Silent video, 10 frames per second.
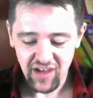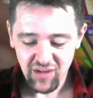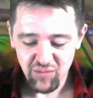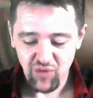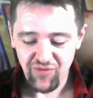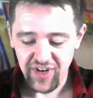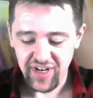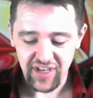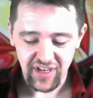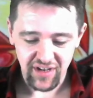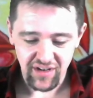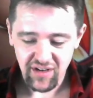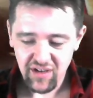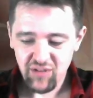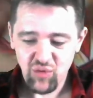Morphinian,
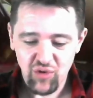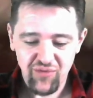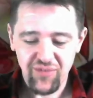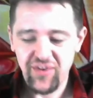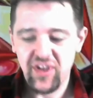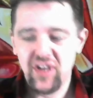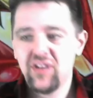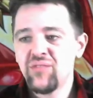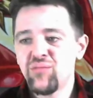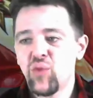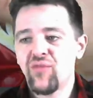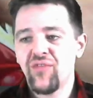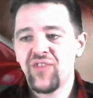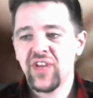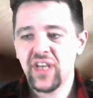Morphifin,
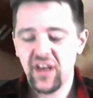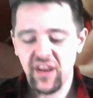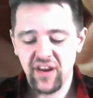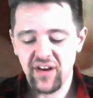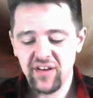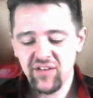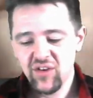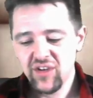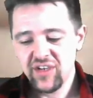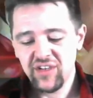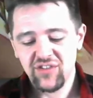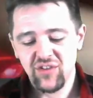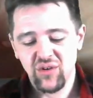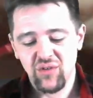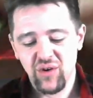Morphifinian. He's so
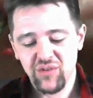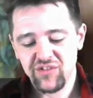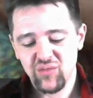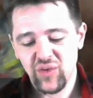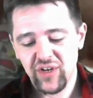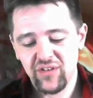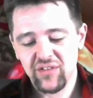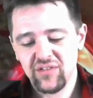gross and weird and